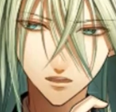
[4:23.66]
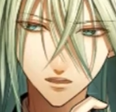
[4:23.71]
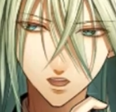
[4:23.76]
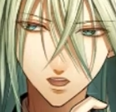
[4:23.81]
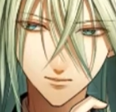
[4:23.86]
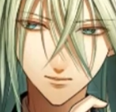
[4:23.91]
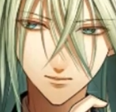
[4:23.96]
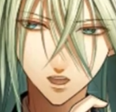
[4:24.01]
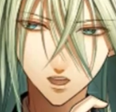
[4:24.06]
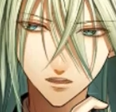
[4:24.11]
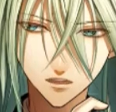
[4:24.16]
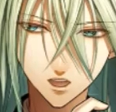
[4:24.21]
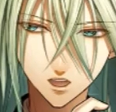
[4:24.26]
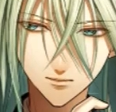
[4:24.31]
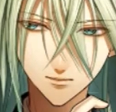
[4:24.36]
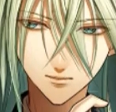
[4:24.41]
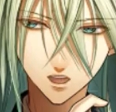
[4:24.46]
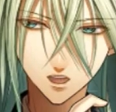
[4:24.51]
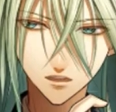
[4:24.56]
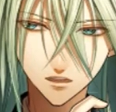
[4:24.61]
Due to my
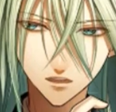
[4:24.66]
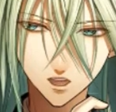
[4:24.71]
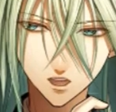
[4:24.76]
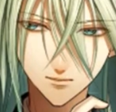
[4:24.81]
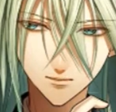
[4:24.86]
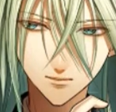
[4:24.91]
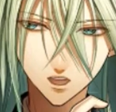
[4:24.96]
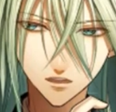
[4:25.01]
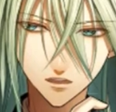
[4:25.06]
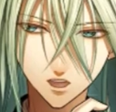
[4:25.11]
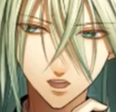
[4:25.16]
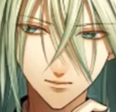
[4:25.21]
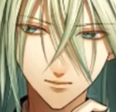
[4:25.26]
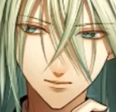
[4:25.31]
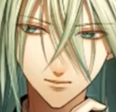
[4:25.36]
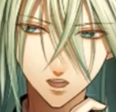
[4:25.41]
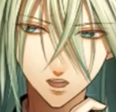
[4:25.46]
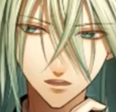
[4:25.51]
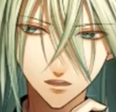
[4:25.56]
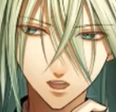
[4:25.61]
parents' job, I was
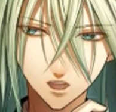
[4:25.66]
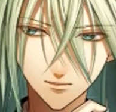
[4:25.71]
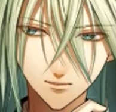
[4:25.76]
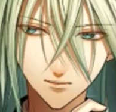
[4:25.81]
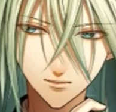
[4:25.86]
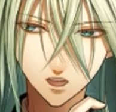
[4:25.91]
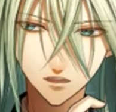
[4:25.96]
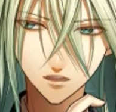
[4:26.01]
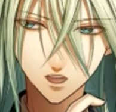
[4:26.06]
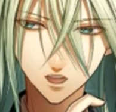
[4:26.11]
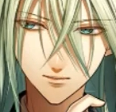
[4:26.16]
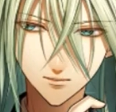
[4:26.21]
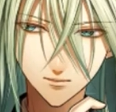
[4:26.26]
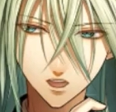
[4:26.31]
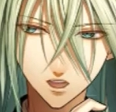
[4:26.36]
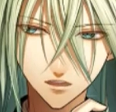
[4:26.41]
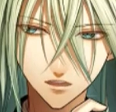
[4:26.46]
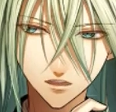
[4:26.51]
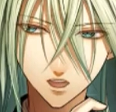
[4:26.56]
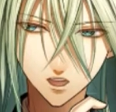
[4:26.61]
transferred a
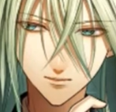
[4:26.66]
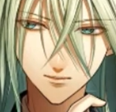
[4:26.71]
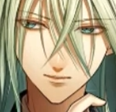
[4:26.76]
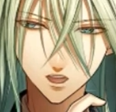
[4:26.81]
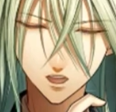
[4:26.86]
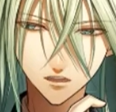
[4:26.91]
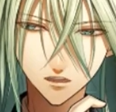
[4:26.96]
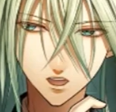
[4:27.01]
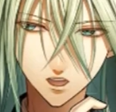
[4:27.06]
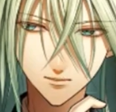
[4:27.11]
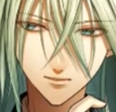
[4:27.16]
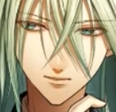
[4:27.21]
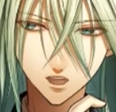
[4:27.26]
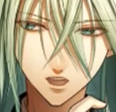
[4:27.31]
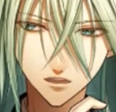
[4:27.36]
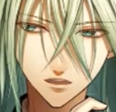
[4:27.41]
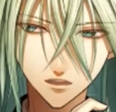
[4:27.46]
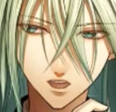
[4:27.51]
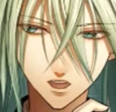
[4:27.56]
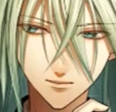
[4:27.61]
lot. I didn't
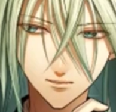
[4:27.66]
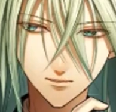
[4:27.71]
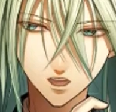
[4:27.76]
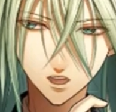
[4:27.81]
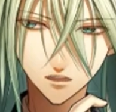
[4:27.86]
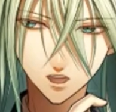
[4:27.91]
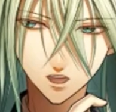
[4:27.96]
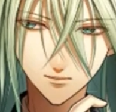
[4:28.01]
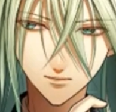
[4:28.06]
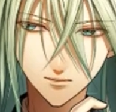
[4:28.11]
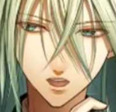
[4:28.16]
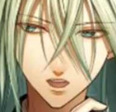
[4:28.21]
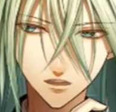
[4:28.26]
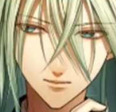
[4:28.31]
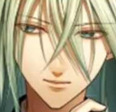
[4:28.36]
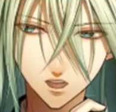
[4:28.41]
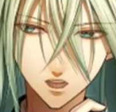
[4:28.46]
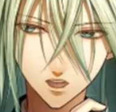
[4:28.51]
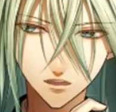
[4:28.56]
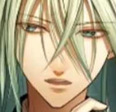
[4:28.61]
really go to school
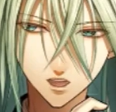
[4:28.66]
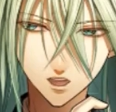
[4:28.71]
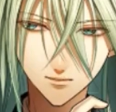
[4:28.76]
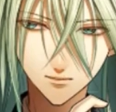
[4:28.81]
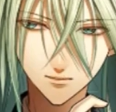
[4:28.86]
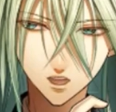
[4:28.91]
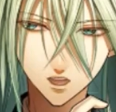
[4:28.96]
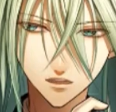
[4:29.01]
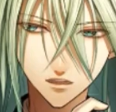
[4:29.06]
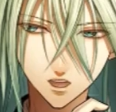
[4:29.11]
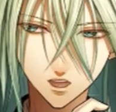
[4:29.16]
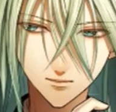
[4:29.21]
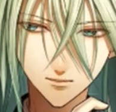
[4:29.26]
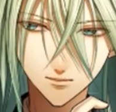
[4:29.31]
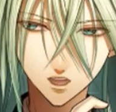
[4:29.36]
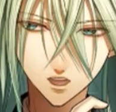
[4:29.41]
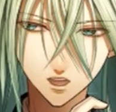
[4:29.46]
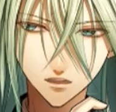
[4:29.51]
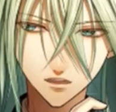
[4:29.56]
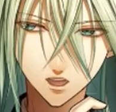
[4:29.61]
much.
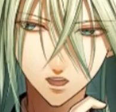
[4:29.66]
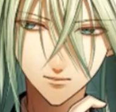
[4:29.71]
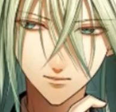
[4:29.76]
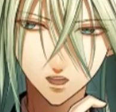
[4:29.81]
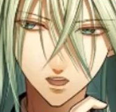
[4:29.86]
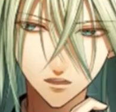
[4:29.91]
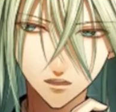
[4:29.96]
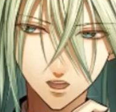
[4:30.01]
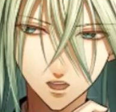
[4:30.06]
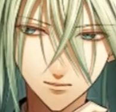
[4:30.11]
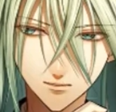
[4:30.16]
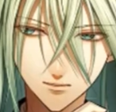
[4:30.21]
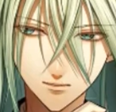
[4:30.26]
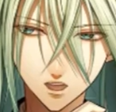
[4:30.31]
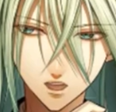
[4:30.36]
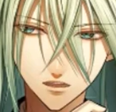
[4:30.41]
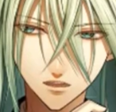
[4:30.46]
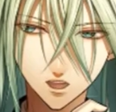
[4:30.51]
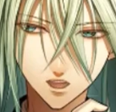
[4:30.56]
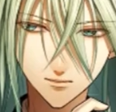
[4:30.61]
I mean, I did
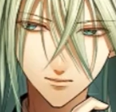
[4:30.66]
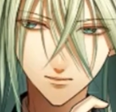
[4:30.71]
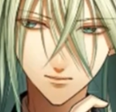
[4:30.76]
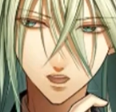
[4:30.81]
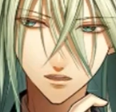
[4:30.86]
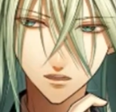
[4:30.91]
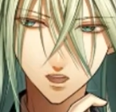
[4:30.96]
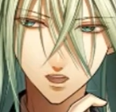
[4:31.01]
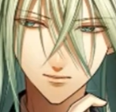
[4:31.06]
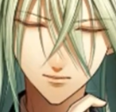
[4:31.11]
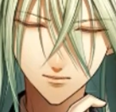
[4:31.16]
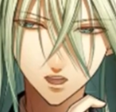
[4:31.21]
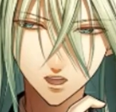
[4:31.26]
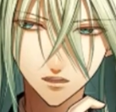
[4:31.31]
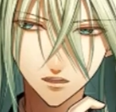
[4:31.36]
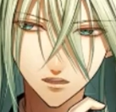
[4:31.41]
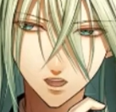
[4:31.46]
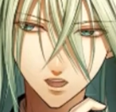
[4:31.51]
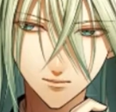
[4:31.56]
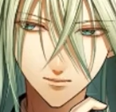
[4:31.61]
study here and
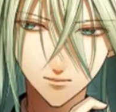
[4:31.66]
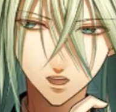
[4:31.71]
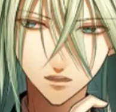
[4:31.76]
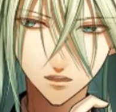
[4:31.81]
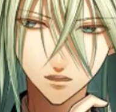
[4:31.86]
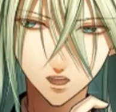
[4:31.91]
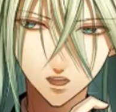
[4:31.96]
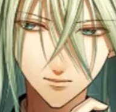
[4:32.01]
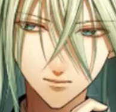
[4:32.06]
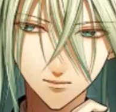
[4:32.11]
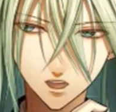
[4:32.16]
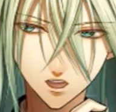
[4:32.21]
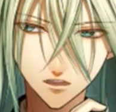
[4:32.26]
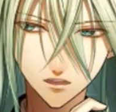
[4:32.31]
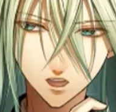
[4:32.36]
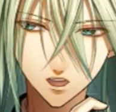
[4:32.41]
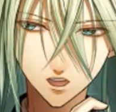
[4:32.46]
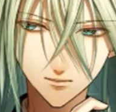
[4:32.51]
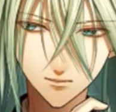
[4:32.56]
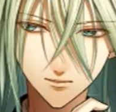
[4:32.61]
there, and my
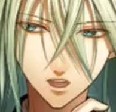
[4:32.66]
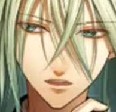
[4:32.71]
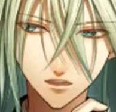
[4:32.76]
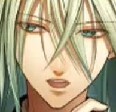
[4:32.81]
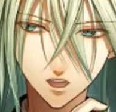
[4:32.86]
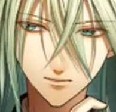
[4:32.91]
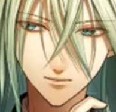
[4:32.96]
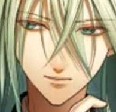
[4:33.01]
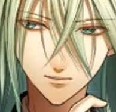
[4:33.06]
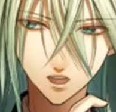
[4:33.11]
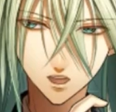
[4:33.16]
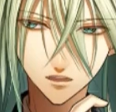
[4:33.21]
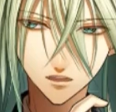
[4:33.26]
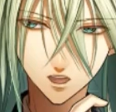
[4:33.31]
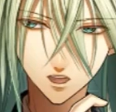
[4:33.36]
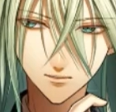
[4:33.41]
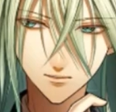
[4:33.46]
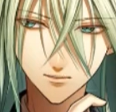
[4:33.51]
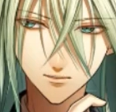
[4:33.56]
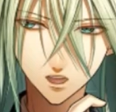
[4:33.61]
parents watched over my
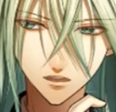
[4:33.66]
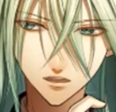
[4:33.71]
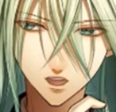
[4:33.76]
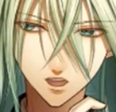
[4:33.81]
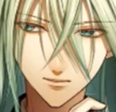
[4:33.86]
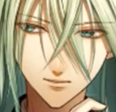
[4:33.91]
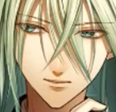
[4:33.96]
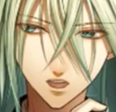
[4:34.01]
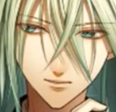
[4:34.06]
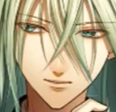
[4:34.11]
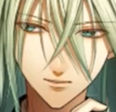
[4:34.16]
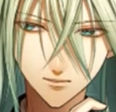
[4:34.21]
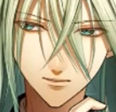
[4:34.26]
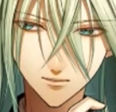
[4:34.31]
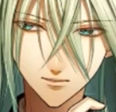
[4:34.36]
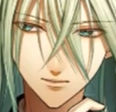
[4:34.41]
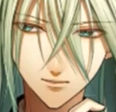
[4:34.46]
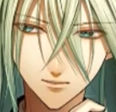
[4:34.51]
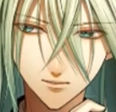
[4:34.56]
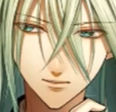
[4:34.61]
studying, but
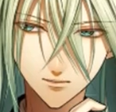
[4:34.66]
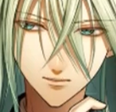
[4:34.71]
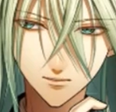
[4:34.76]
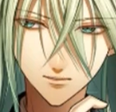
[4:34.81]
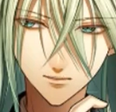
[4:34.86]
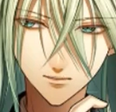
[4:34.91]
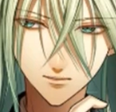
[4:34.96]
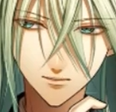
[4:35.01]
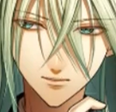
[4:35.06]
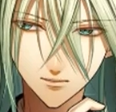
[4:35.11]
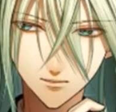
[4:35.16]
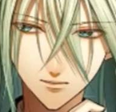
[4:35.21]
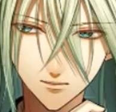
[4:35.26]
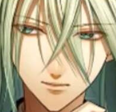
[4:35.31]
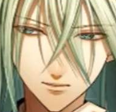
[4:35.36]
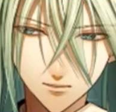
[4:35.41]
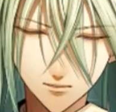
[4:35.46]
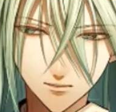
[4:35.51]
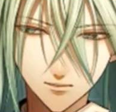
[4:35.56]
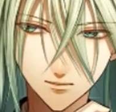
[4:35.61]
it's still pretty
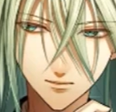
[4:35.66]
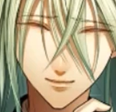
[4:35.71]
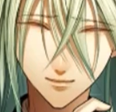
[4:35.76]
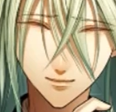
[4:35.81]
bad.